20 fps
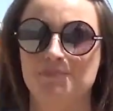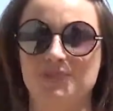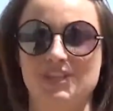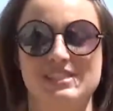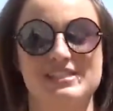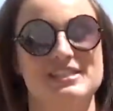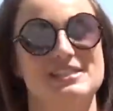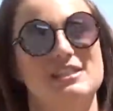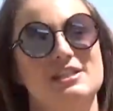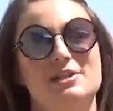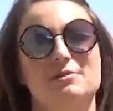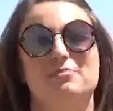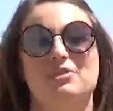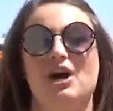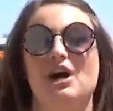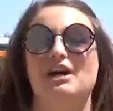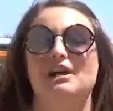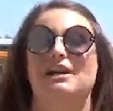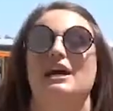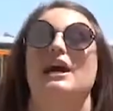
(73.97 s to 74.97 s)
This is a
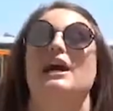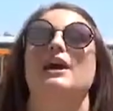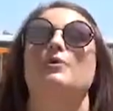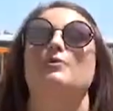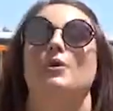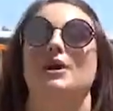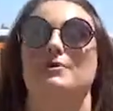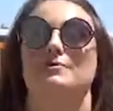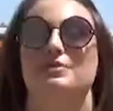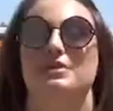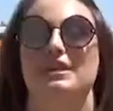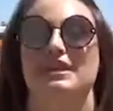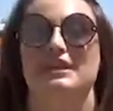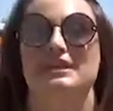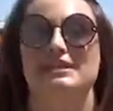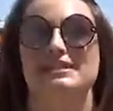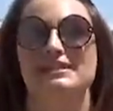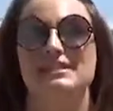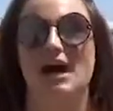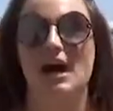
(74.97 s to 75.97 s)
LaBlanca one
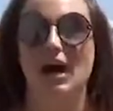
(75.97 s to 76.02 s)
piece.